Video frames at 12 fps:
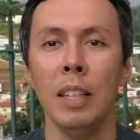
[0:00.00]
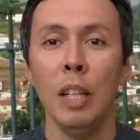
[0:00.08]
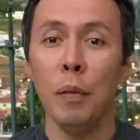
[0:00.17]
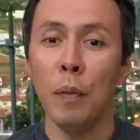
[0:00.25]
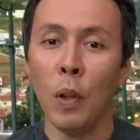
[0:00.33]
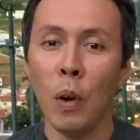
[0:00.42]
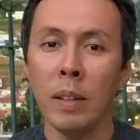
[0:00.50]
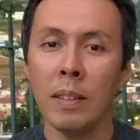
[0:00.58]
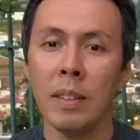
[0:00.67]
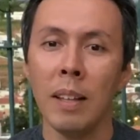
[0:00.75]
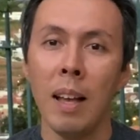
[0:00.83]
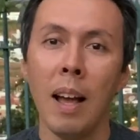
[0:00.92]
If
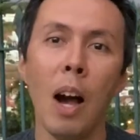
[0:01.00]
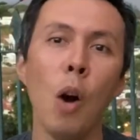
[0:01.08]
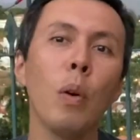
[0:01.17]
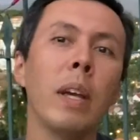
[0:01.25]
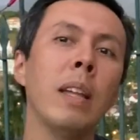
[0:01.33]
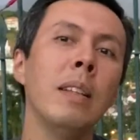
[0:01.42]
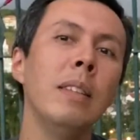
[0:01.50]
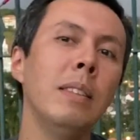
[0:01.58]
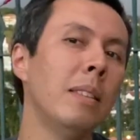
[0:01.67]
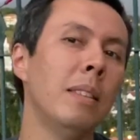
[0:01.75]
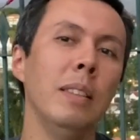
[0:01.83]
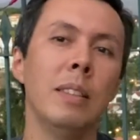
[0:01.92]
not, how can this
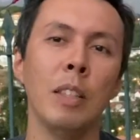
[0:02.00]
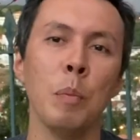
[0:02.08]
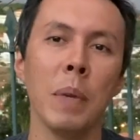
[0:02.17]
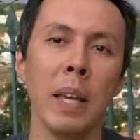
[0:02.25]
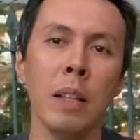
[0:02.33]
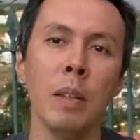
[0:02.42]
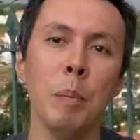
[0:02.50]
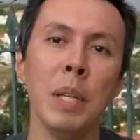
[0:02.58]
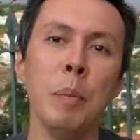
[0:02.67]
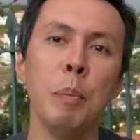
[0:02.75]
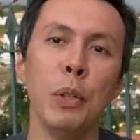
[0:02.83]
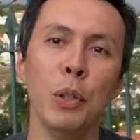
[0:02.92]
system can be
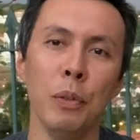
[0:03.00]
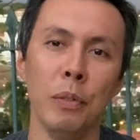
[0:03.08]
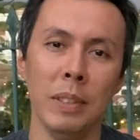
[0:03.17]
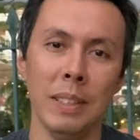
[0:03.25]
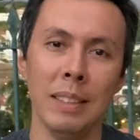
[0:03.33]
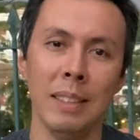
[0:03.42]
improved?